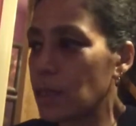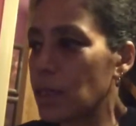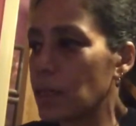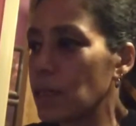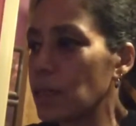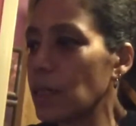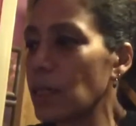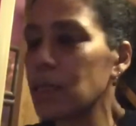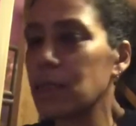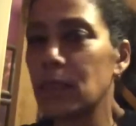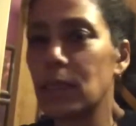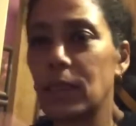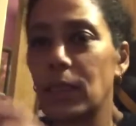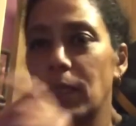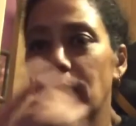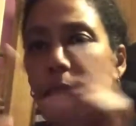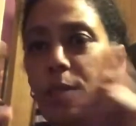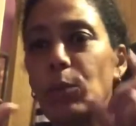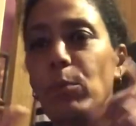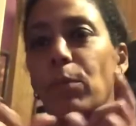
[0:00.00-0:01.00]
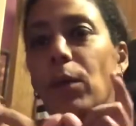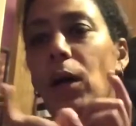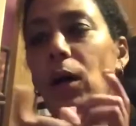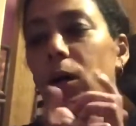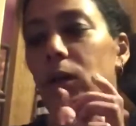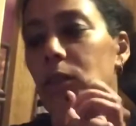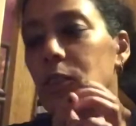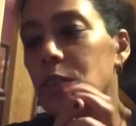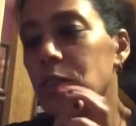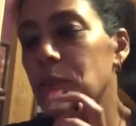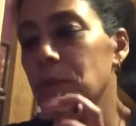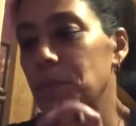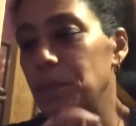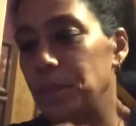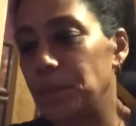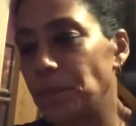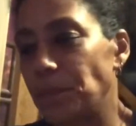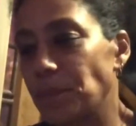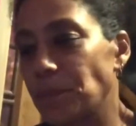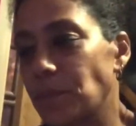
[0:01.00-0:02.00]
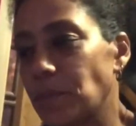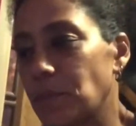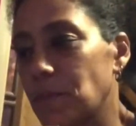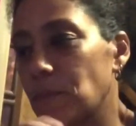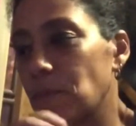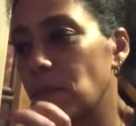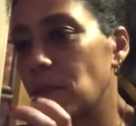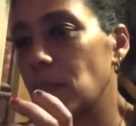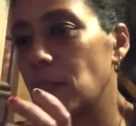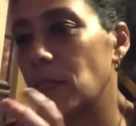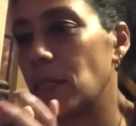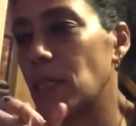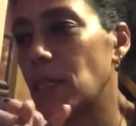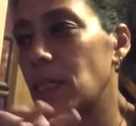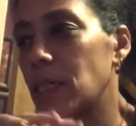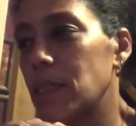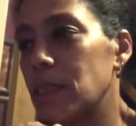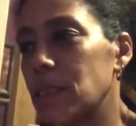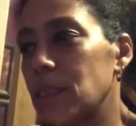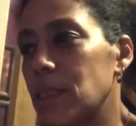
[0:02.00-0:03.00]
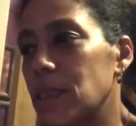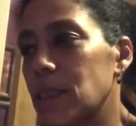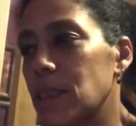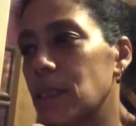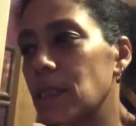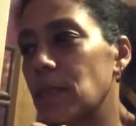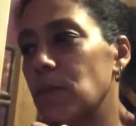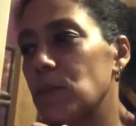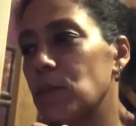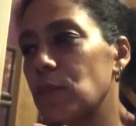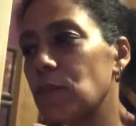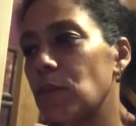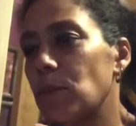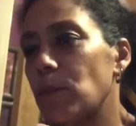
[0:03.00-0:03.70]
I did a little box, and it was for my